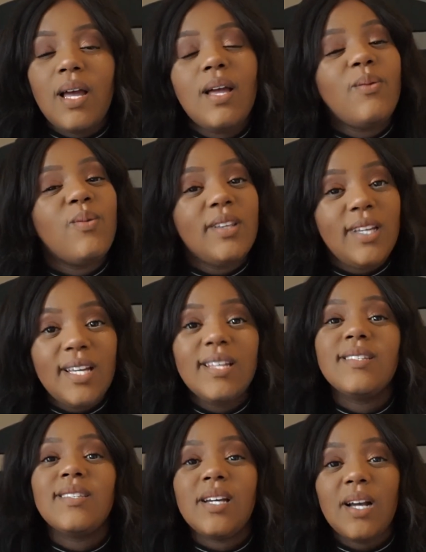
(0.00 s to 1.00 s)
It really
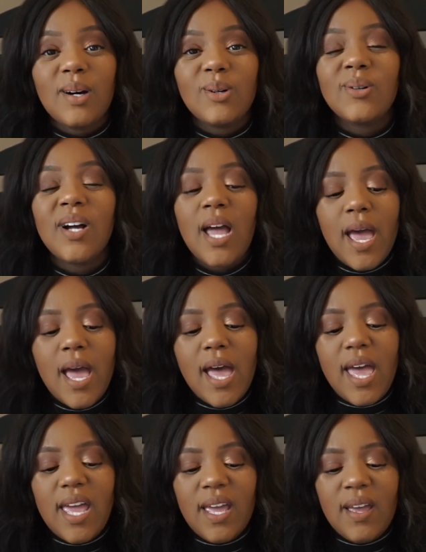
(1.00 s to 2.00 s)
is the GOAT.
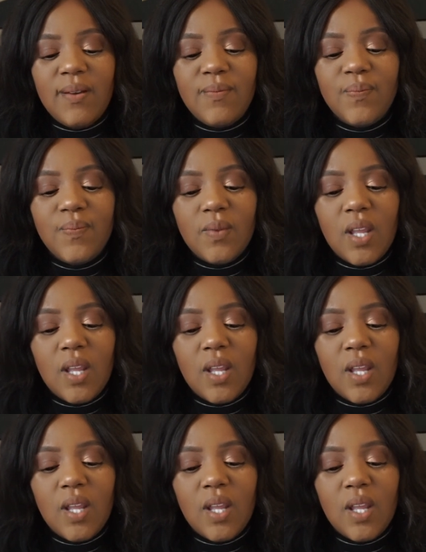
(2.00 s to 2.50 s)
And